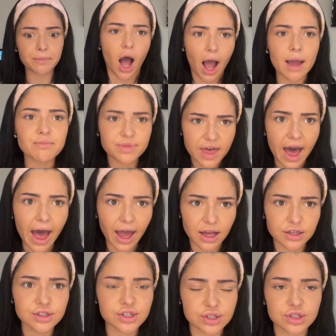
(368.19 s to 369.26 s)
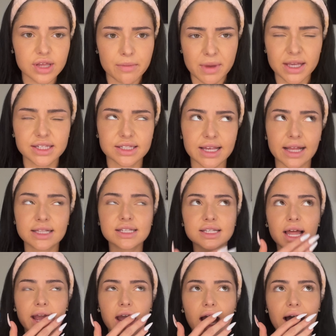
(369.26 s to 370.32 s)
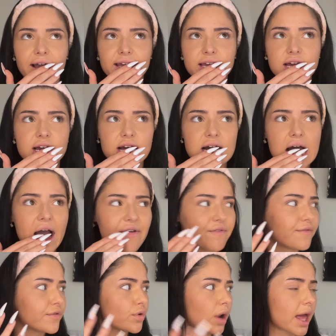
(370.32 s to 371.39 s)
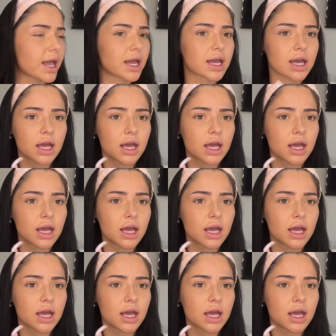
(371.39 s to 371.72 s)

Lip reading: I'm there. Does that make sense? Like I feel like